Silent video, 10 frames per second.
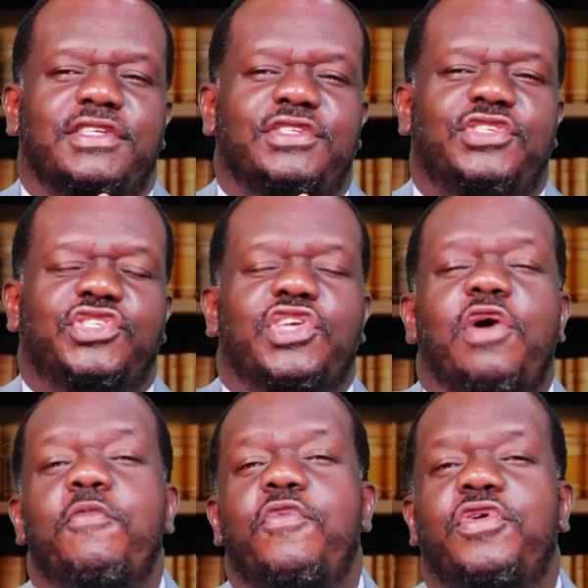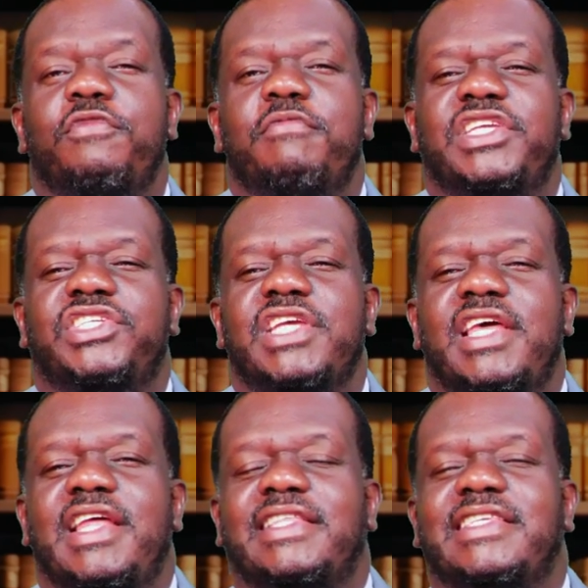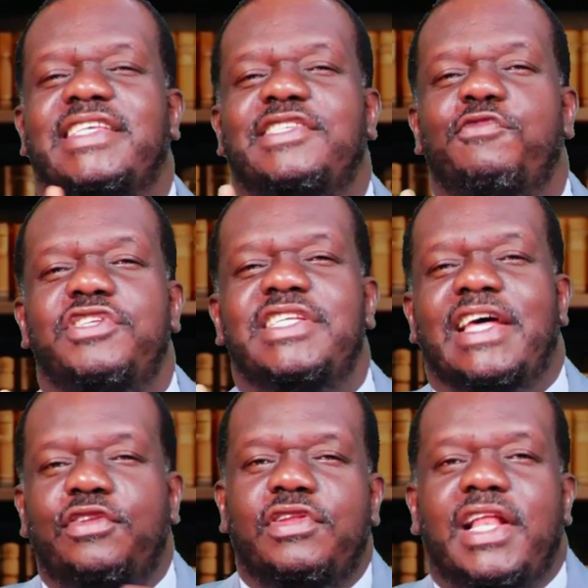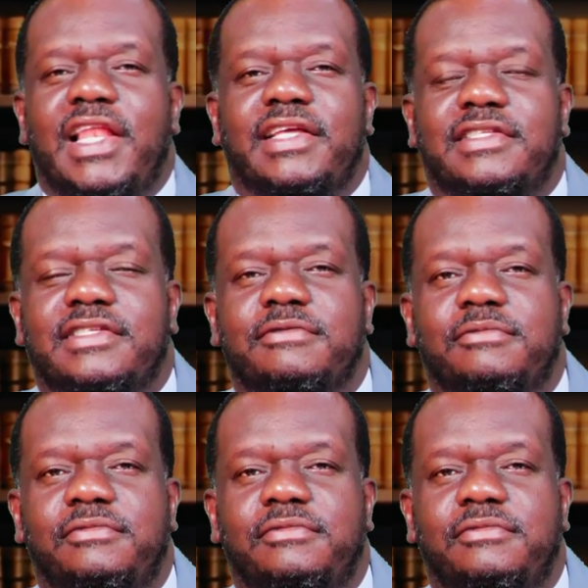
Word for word: someone may share that testimony in another light.